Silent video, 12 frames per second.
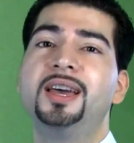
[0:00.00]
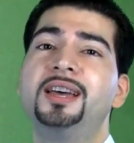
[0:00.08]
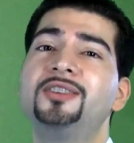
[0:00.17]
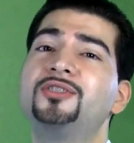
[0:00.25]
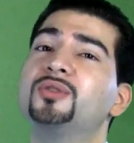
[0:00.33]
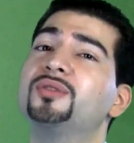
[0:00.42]

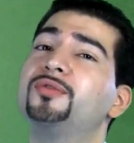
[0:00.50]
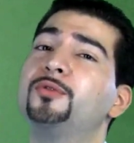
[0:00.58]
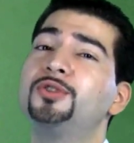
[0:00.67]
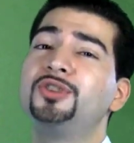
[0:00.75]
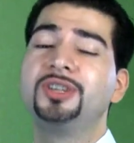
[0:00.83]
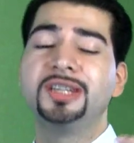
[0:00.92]
So
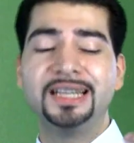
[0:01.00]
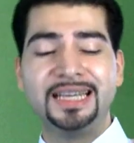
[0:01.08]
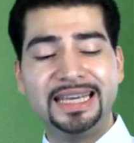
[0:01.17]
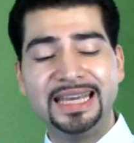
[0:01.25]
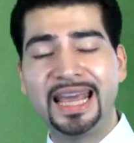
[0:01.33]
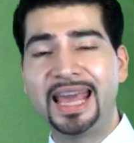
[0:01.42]
unfortunately,
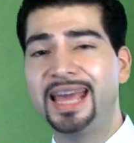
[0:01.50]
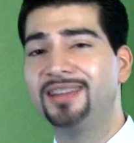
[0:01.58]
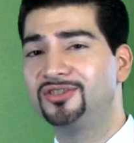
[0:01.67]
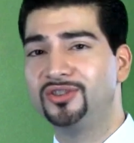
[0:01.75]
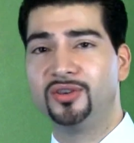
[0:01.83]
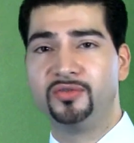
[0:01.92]
he can't
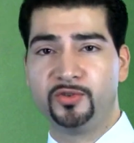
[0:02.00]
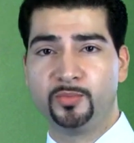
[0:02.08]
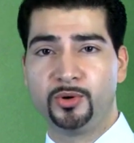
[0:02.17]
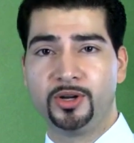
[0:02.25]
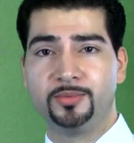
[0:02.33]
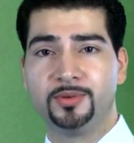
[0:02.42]
solve his
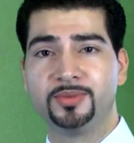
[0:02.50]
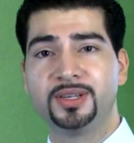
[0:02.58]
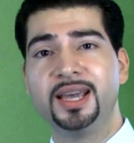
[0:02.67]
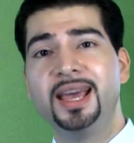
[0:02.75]
problems.